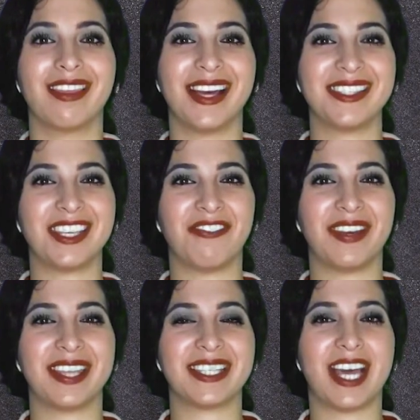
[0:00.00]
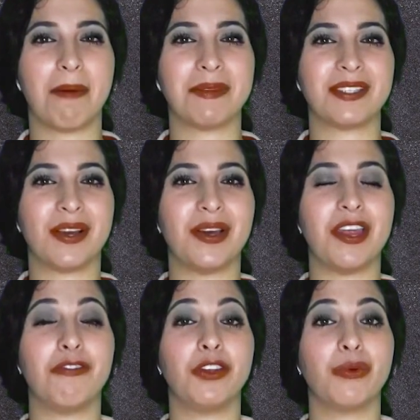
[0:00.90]
That's it for this
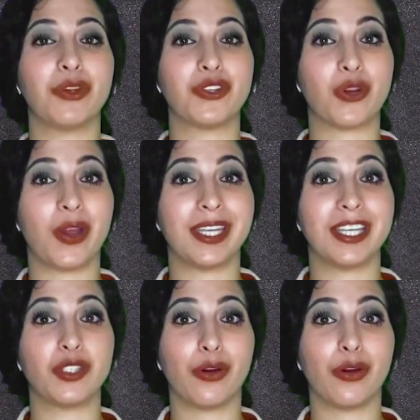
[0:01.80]
episode. If you enjoyed it,